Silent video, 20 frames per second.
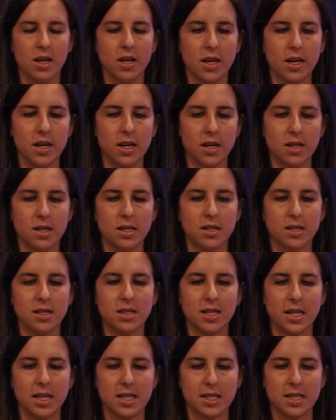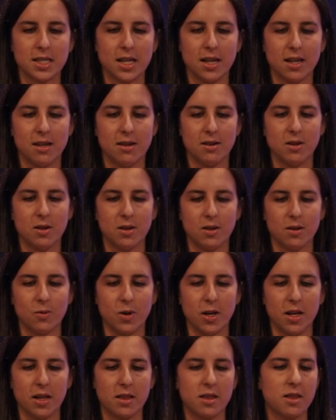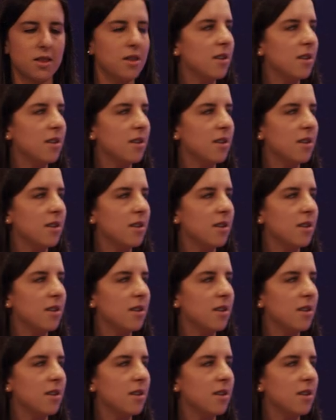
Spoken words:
is a data set with